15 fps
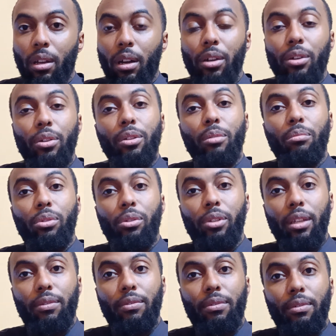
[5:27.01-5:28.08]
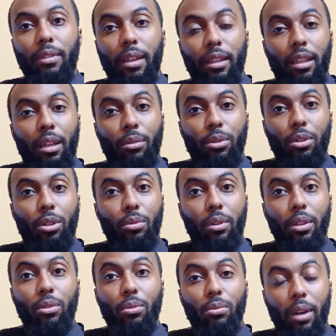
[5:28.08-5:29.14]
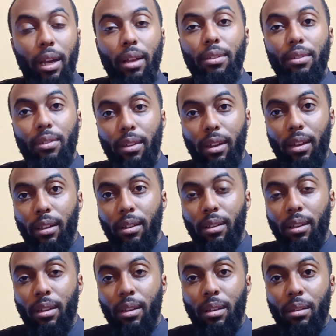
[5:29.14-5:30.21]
under the belief that they were doing the right thing,